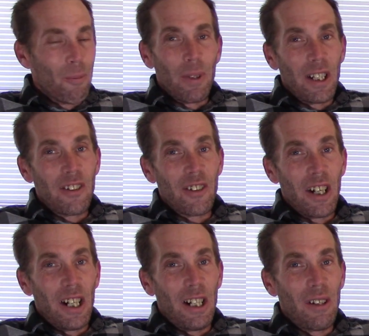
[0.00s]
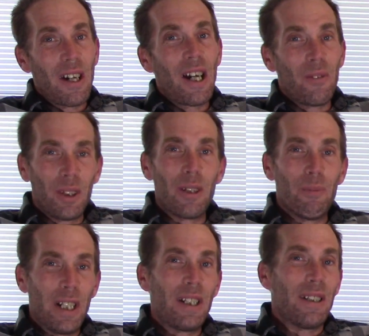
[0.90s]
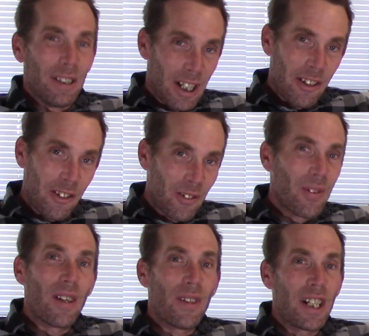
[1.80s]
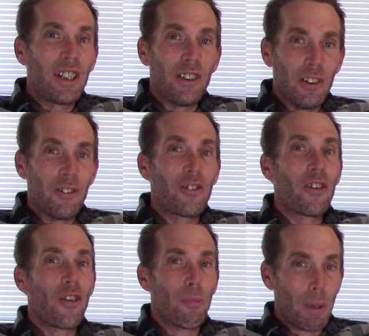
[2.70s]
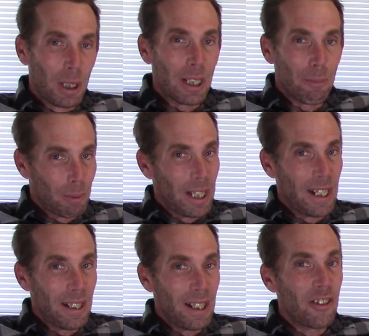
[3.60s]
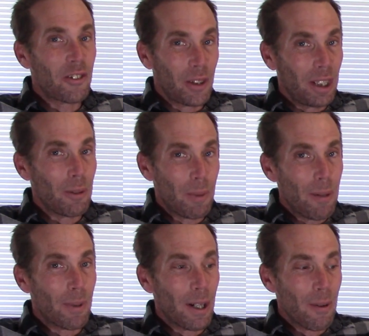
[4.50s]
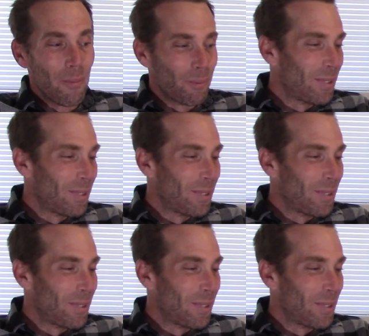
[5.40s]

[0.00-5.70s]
But I will admit, yes, I've had to use the mullein plant as toilet paper.